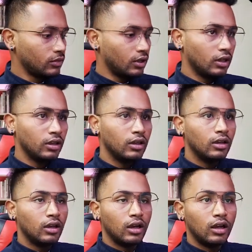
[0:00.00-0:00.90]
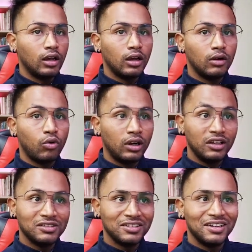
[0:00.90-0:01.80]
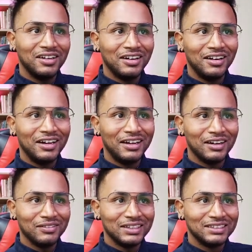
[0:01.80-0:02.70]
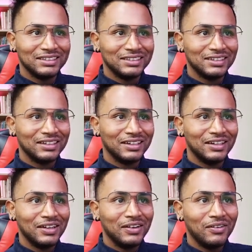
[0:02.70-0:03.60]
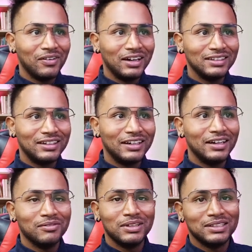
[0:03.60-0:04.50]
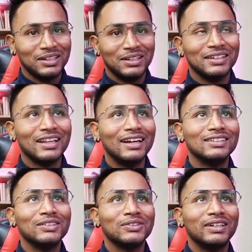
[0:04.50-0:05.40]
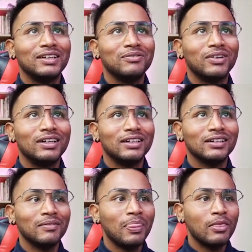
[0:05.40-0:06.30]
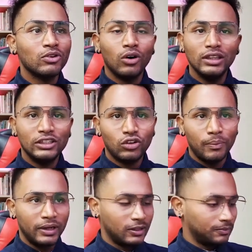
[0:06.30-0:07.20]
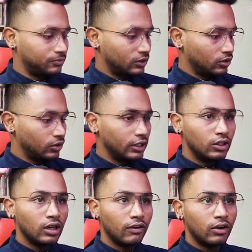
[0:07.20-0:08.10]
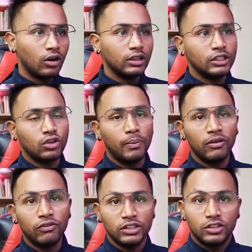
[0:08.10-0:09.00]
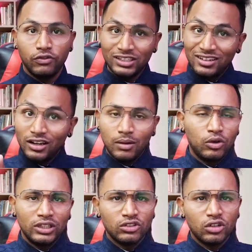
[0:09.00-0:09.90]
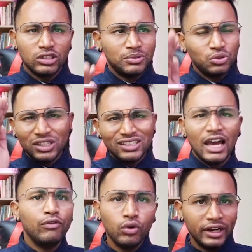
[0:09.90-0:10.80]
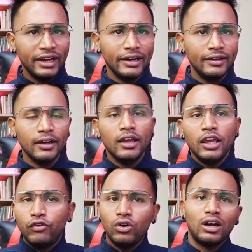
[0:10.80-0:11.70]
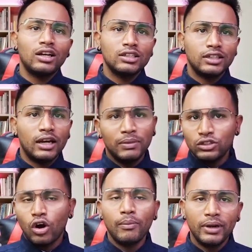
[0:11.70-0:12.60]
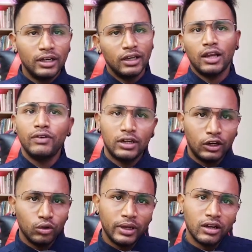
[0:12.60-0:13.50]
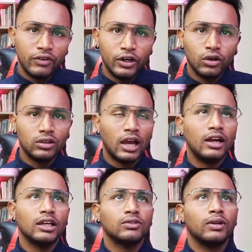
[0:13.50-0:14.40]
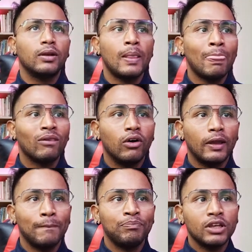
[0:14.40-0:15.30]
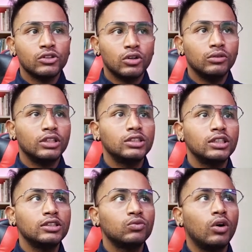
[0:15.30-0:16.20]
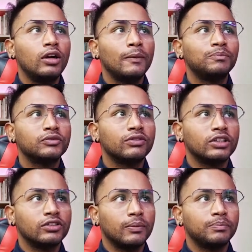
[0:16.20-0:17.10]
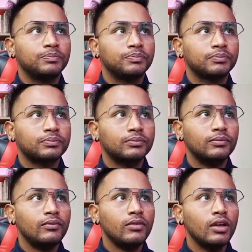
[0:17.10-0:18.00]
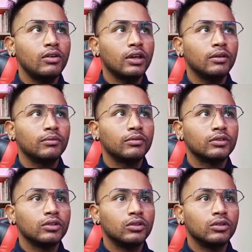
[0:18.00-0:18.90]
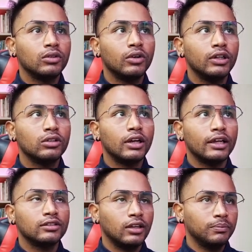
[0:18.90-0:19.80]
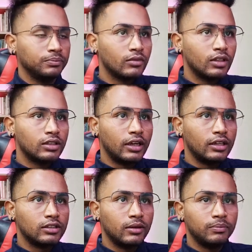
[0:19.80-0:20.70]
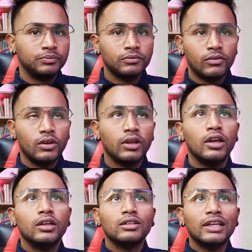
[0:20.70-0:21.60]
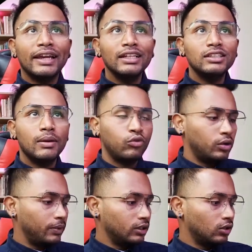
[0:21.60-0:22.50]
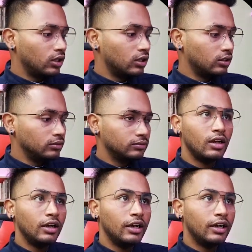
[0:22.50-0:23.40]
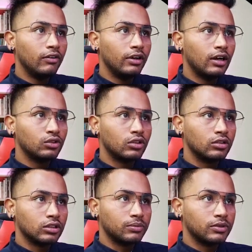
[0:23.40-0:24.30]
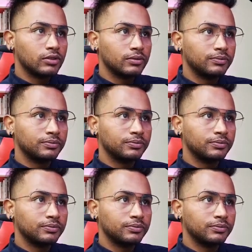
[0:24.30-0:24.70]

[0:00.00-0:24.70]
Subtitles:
okay, what is a database. What is a database? Again, that is also very important. So all this topic, you need to cover all this topic first. First, learn about these concepts. You just have to read it. If you don't understand, please comment here. I will try to make a video on that as well. Okay. So this is what? The first step. Okay. So going to the next step, the second step. Okay. The second step would be to learn data warehouse concepts.